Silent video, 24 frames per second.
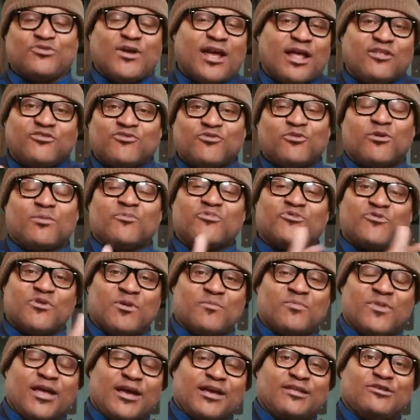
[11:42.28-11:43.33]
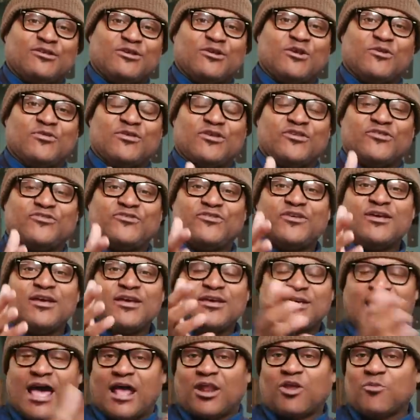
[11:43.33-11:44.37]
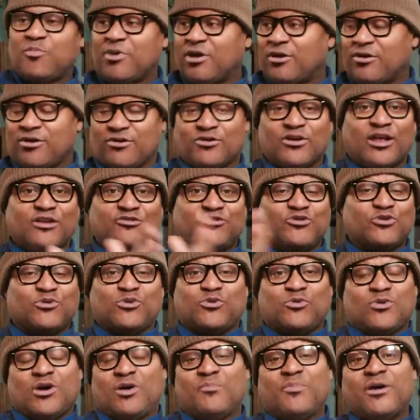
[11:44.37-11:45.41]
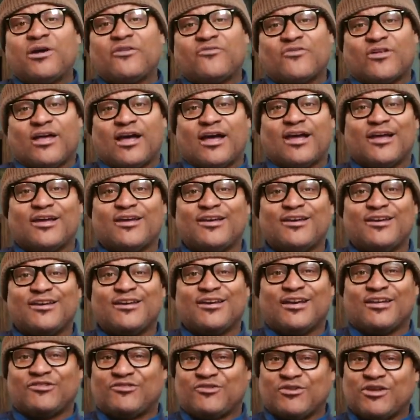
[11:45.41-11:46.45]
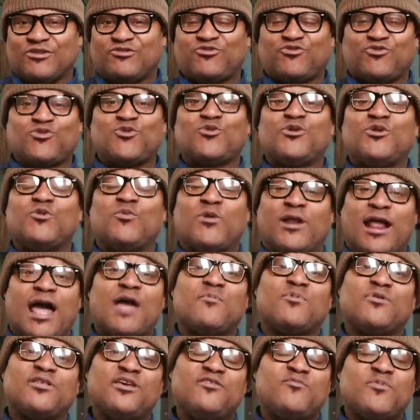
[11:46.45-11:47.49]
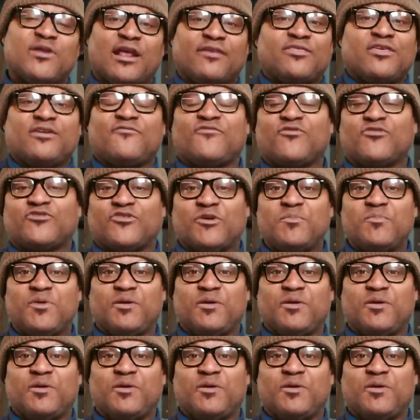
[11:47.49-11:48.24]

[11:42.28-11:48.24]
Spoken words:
transforms from this caterpillar into a butterfly. It's truly what I believe, but I think for some